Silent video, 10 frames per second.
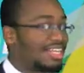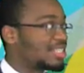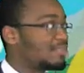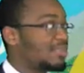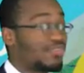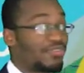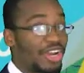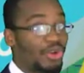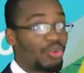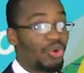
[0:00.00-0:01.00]
This means
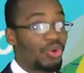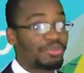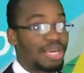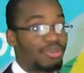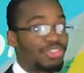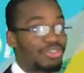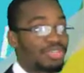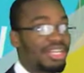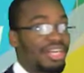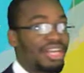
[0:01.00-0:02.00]
very warm
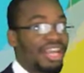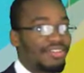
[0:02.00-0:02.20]
temperatures. In